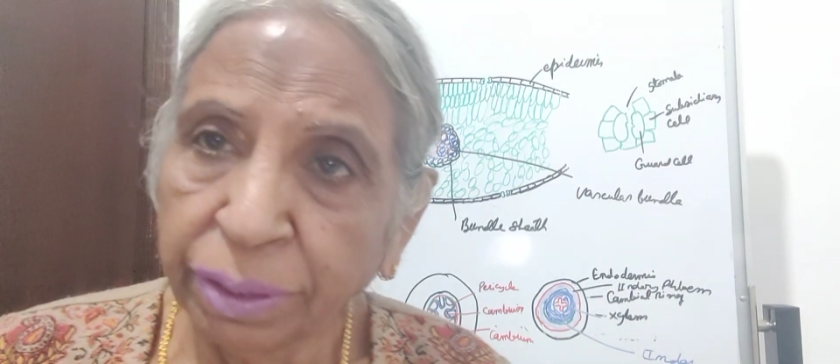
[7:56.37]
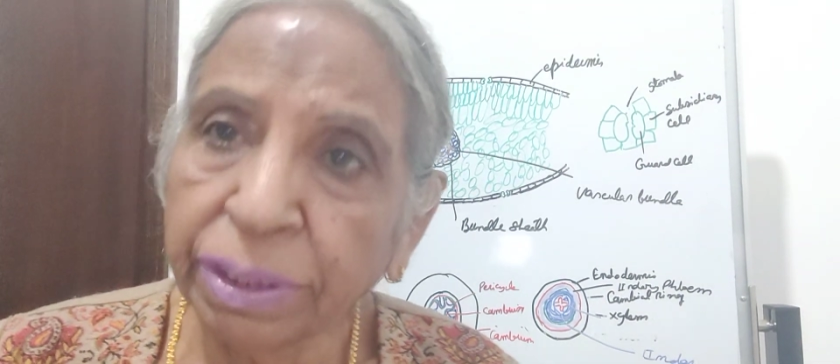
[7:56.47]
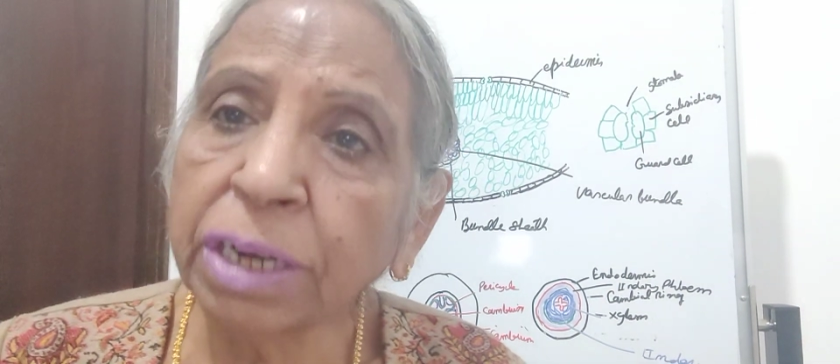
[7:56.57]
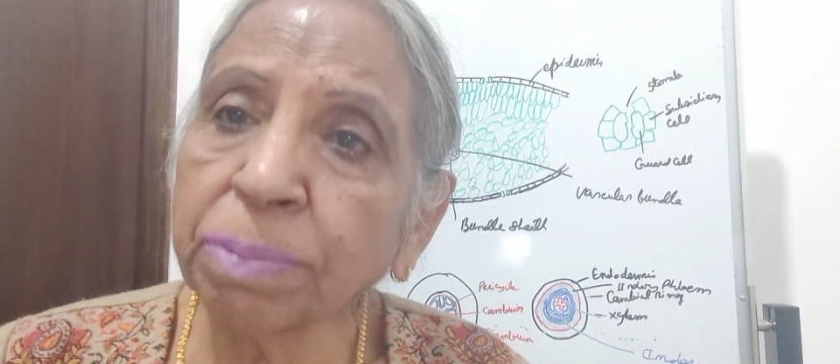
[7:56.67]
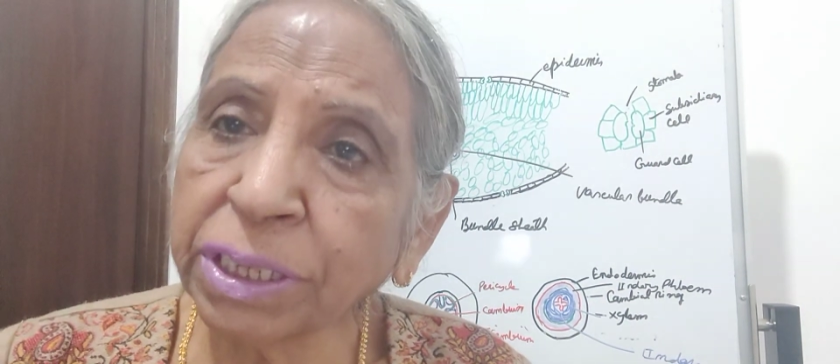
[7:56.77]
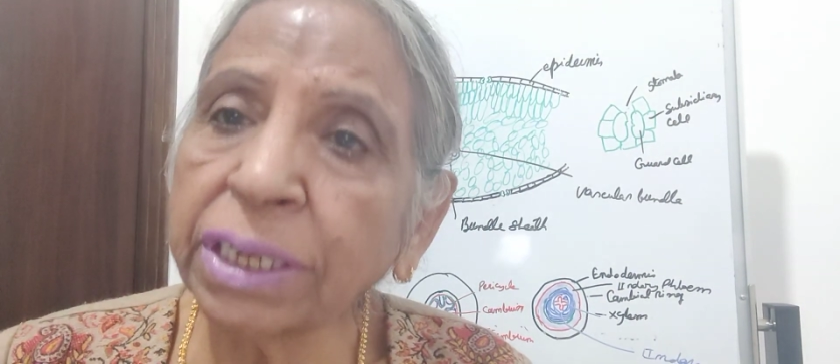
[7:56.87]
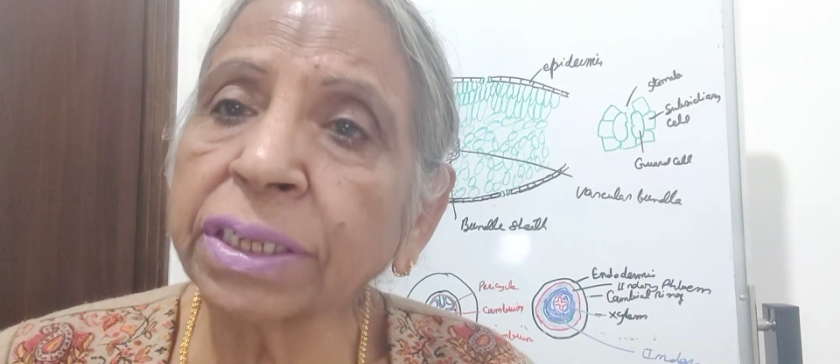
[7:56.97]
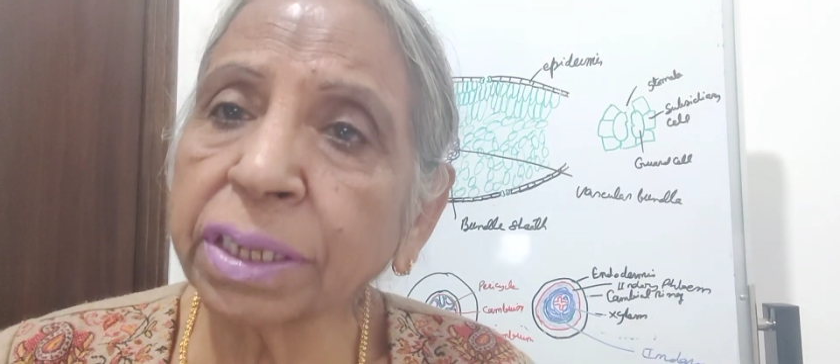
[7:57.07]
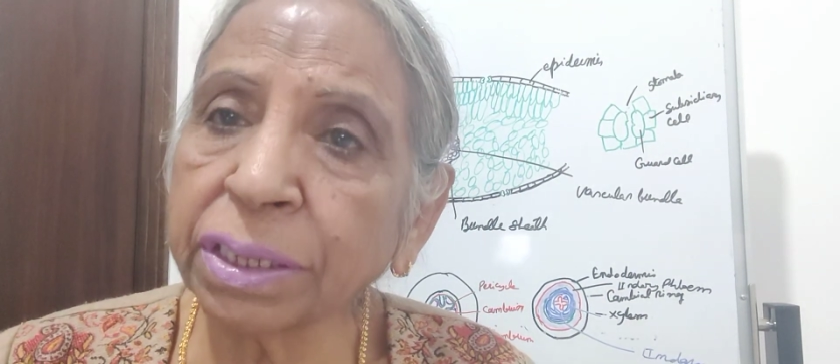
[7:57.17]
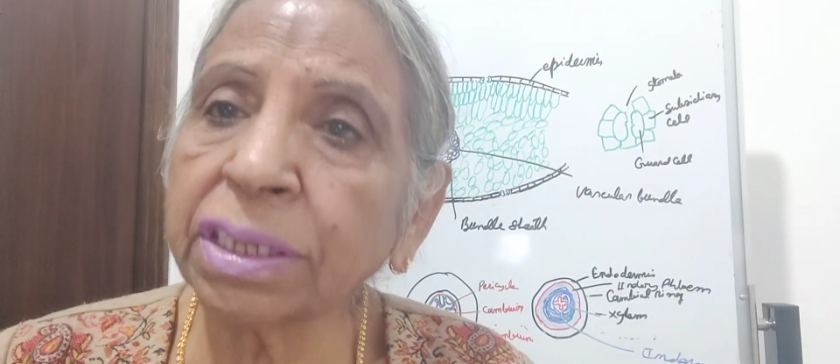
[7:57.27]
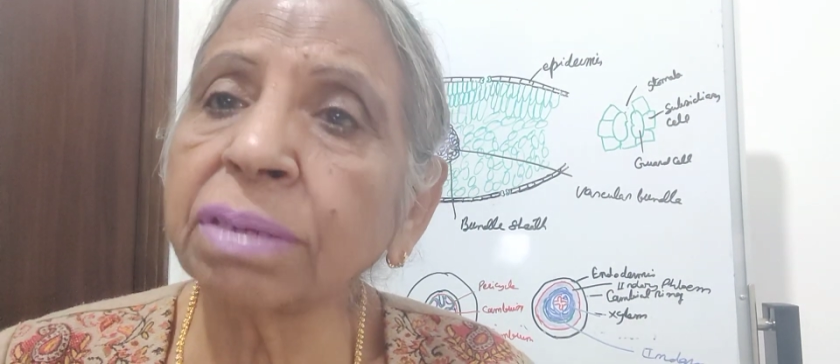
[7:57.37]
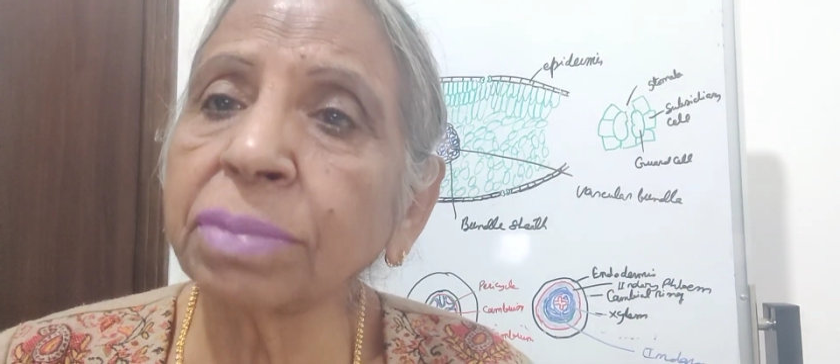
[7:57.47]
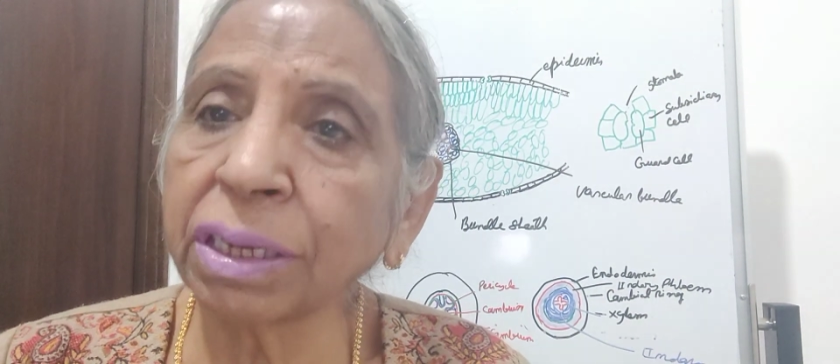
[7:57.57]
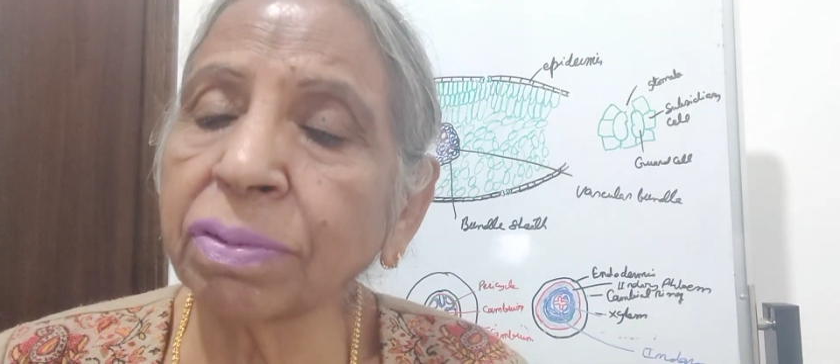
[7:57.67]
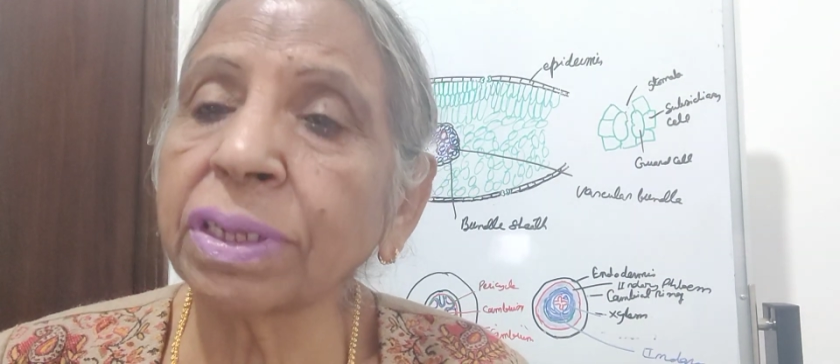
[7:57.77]
they are present at the same
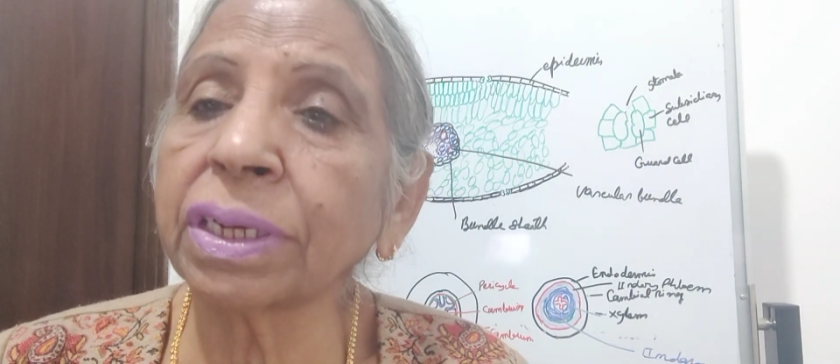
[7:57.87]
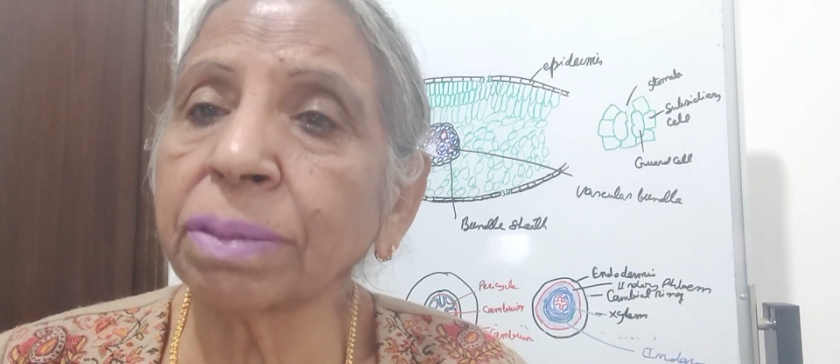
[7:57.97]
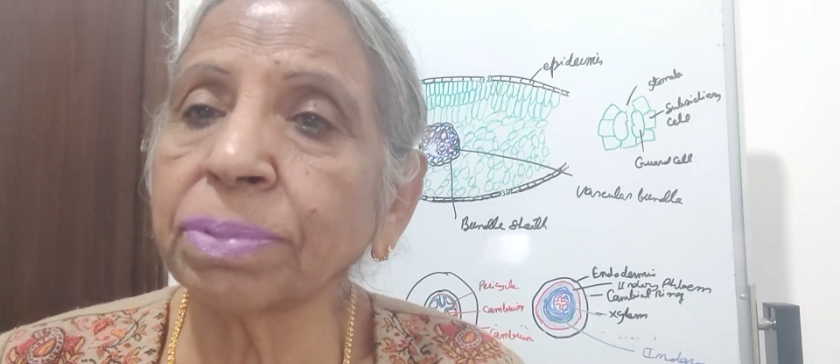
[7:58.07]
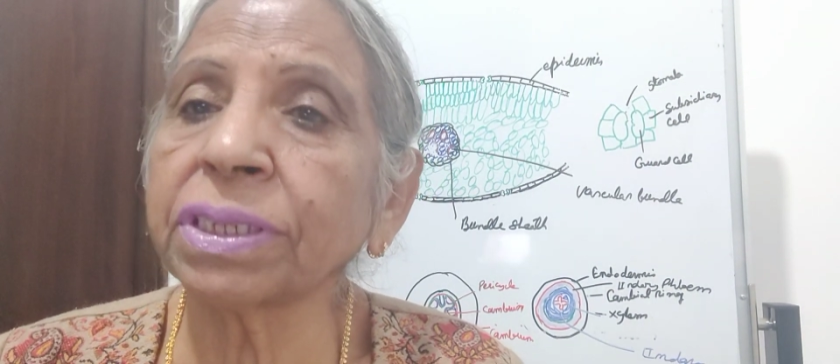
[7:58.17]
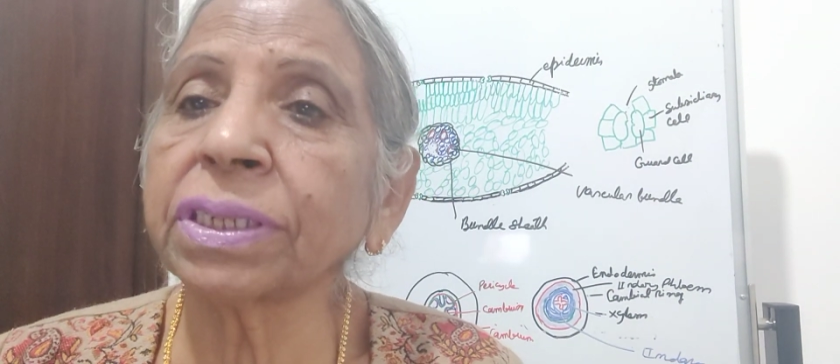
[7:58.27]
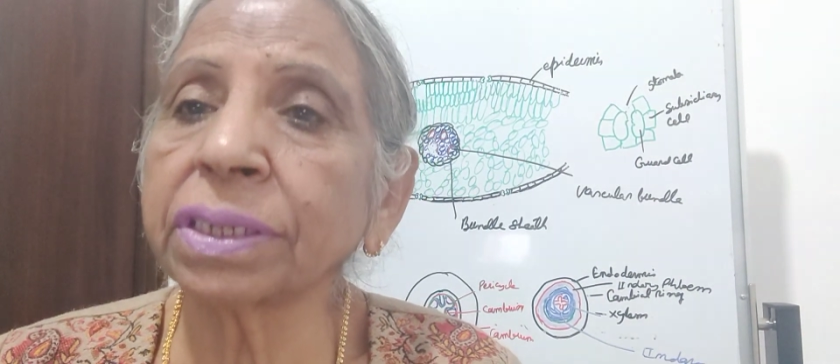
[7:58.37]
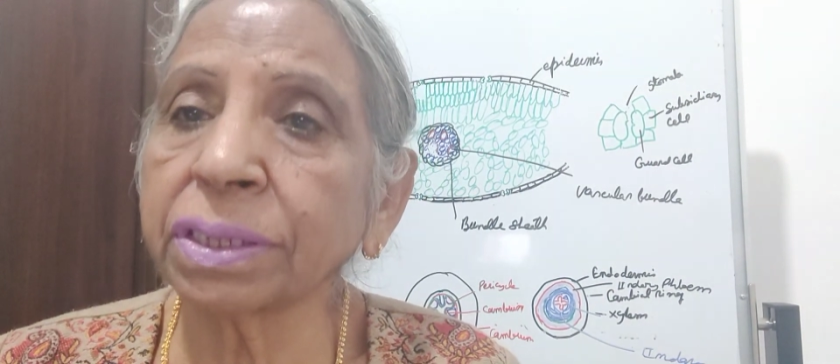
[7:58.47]
level, they are present at